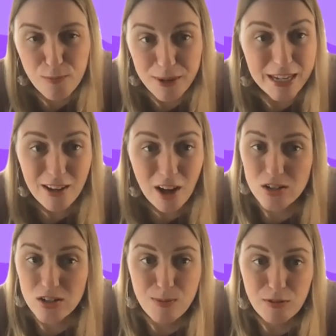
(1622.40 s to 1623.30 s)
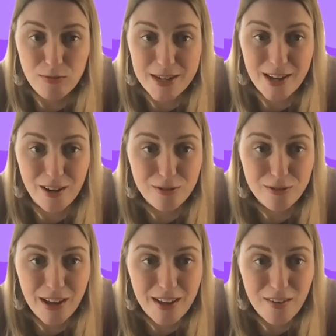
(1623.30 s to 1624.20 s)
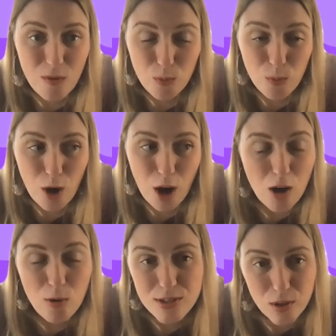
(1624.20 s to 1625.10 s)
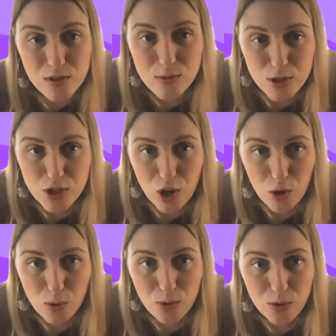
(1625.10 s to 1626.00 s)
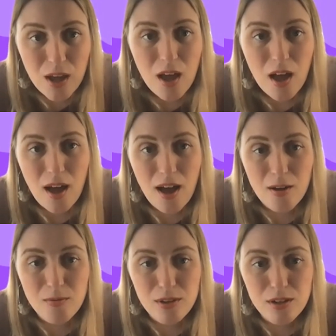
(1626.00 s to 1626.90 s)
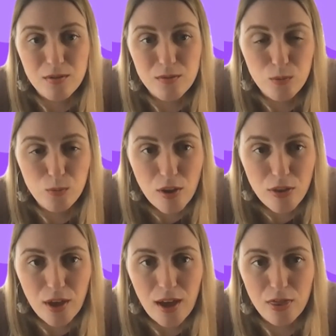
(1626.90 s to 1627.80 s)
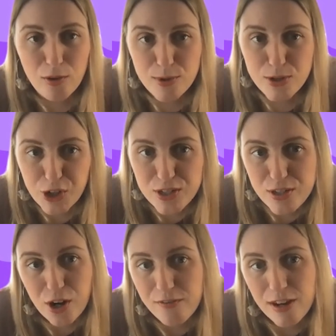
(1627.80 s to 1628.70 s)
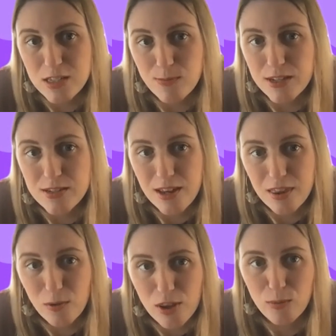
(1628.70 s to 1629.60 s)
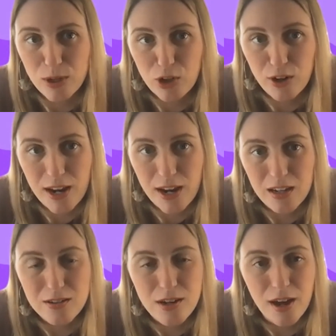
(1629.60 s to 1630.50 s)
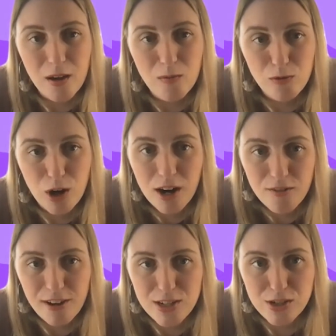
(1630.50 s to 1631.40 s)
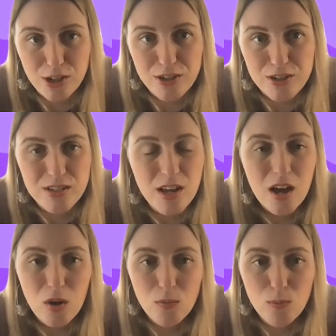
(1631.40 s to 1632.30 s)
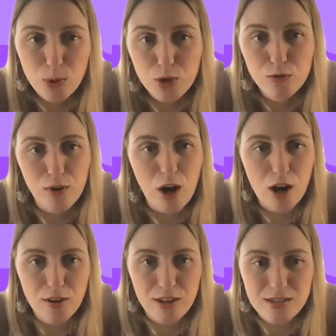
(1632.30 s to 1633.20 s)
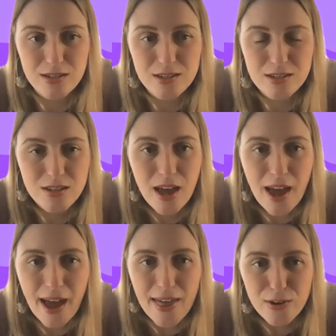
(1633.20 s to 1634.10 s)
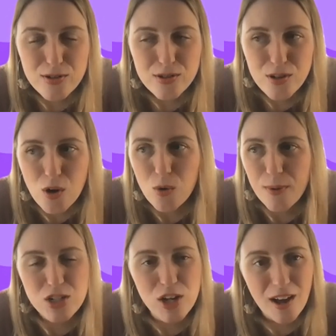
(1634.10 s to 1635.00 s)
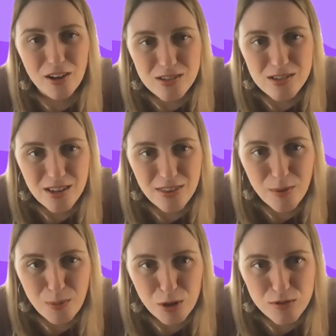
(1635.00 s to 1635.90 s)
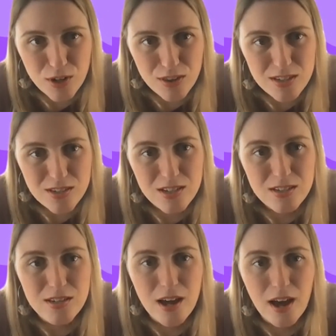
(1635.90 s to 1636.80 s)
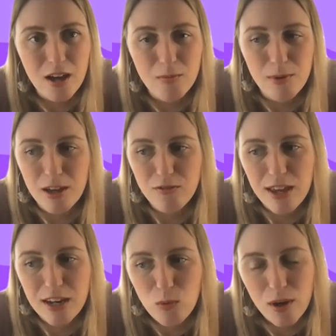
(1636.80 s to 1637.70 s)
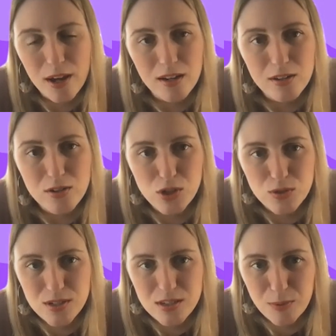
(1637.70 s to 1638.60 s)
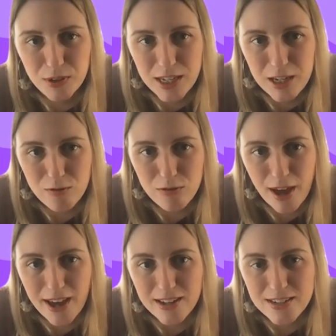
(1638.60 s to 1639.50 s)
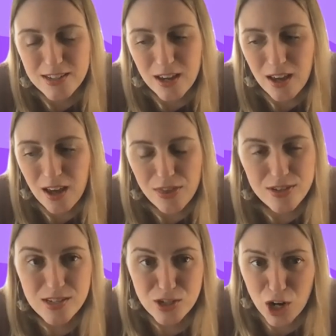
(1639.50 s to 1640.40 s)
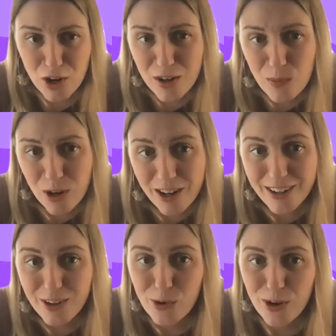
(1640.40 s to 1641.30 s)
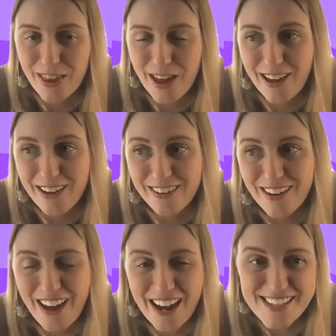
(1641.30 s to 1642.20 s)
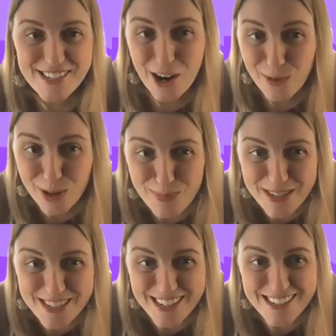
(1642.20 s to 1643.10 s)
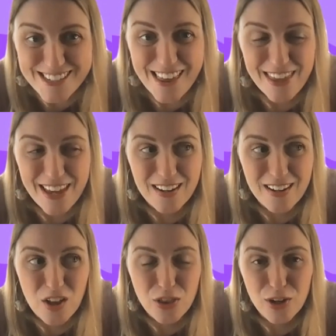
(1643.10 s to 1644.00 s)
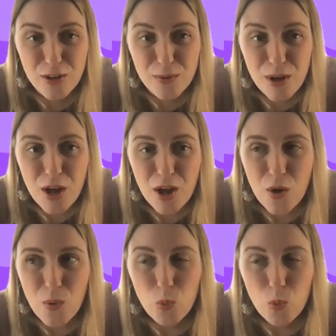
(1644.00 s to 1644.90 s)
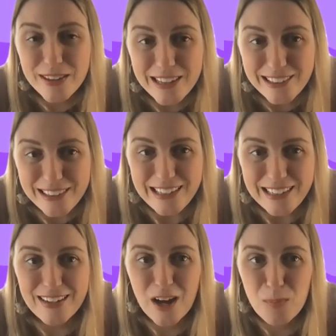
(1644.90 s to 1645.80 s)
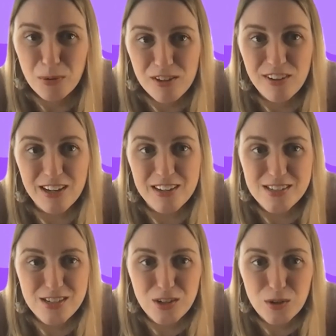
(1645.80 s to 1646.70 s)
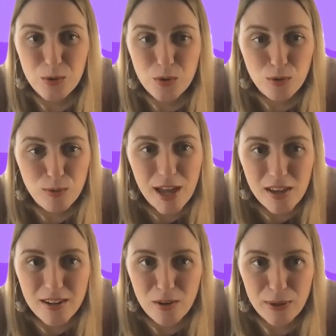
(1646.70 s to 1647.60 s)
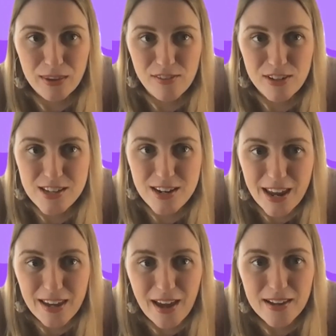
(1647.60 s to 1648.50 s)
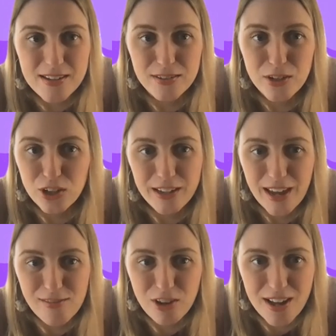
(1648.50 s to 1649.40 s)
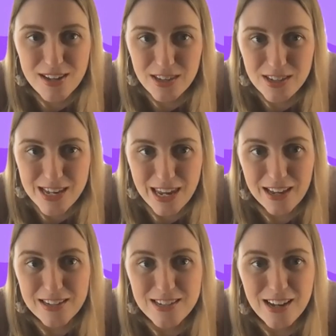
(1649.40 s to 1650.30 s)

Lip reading: me, I'll just speak for myself. Our results will show the wealth, the returns on our investments, and the wealth that we create for our investors prove our thesis. And there's so much else that proves our thesis. If anyone chooses to believe that this is charity work or that it's not real business, then they're willingly oblivious to the reality that we live in today and literally have their heads in the sand.